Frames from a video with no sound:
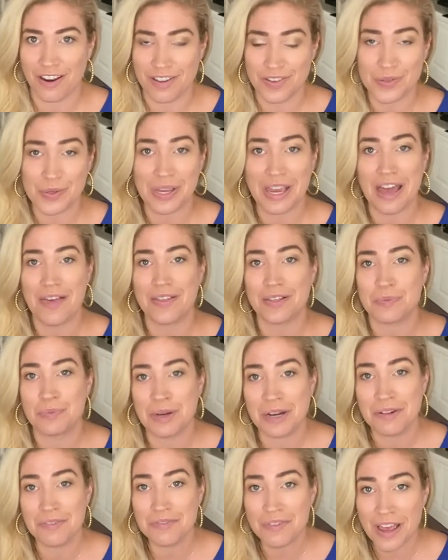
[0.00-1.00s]
He's a guy that's
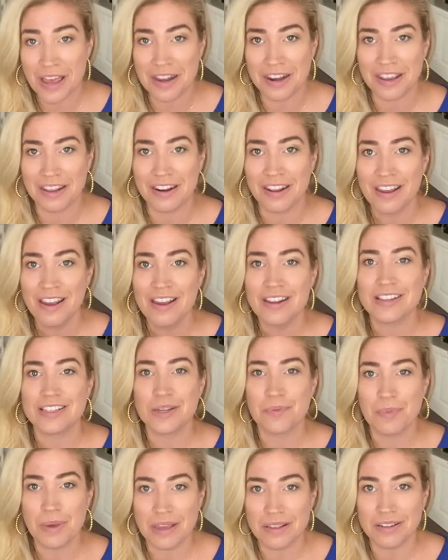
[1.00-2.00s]
been invited
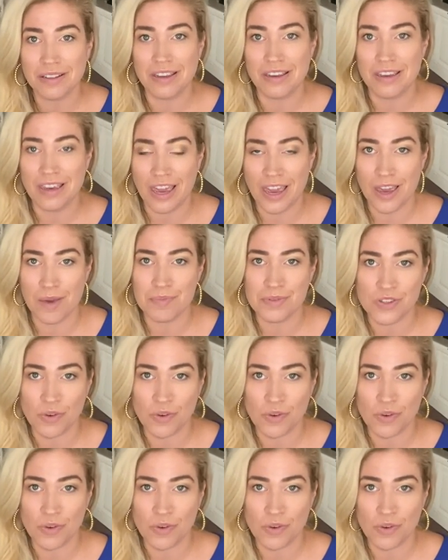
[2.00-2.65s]
to big league camp,